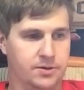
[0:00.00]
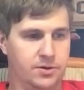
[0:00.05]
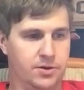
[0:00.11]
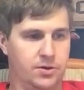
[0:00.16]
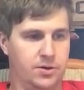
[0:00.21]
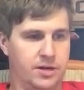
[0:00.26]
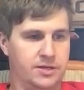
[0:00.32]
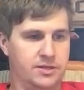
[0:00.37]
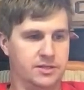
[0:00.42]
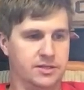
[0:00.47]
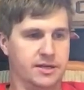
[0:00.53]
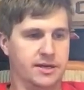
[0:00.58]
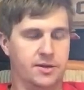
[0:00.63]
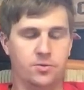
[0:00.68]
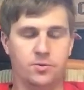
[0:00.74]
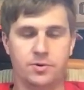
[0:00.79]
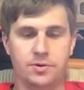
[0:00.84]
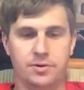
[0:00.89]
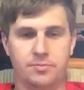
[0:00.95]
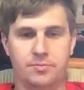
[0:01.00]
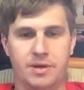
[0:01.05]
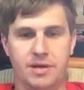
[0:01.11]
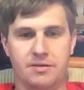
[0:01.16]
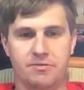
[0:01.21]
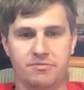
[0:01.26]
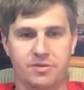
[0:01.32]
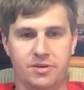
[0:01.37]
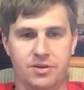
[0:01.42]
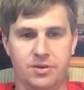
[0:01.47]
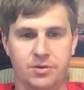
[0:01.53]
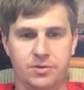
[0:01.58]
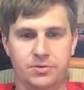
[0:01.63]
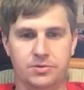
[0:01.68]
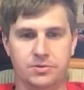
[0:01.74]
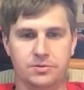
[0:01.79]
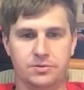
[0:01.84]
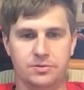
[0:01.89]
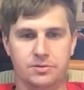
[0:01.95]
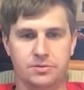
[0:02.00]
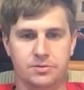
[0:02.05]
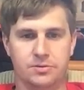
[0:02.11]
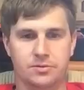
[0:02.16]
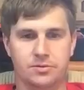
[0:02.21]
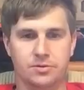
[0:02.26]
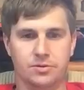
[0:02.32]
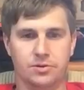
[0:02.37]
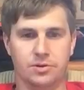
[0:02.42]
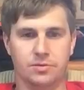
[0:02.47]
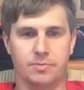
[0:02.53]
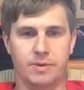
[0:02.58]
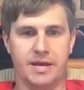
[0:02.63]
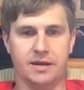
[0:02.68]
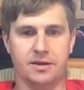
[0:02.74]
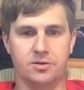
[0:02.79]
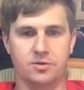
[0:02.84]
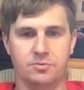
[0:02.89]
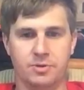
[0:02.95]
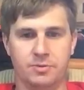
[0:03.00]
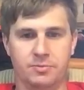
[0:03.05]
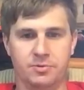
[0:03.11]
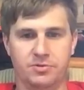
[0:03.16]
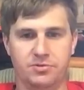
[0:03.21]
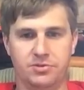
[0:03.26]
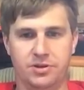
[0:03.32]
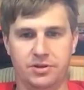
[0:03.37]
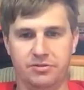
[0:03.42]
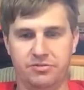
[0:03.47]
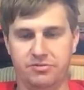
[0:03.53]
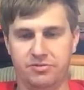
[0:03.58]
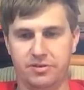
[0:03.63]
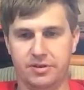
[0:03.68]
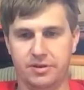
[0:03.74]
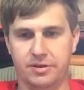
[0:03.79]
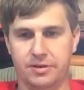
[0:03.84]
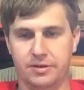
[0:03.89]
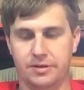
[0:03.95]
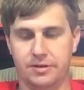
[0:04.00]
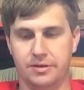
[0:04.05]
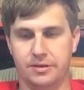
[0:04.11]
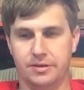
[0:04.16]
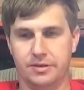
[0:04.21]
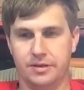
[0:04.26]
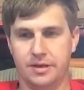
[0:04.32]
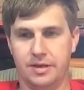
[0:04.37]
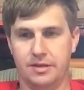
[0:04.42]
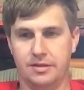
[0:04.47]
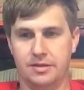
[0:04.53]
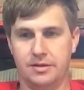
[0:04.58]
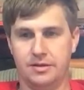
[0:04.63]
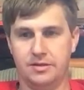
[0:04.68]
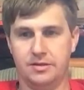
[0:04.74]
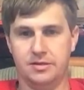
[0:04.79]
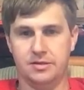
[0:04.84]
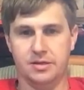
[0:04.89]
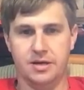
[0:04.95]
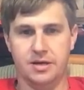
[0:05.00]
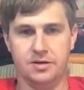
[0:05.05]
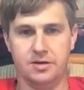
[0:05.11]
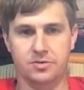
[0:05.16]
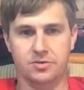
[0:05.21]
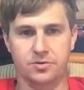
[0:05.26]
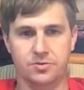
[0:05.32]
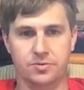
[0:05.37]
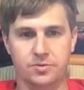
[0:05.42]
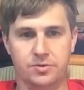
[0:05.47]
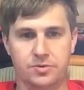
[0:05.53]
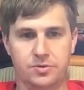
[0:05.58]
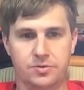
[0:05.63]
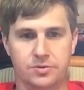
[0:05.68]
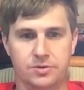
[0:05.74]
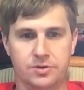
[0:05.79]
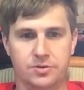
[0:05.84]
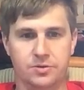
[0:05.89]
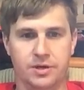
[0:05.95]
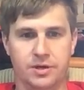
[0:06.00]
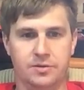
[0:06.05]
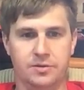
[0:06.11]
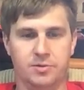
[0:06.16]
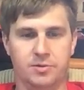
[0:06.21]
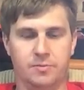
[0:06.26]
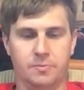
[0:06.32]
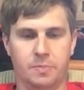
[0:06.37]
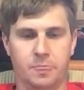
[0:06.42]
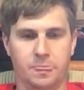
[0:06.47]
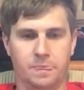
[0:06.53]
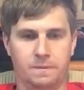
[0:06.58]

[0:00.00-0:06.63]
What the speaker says: know. I just kind of wanted to make videos to look back and remember stuff, and then it just kind of grew into its own animal.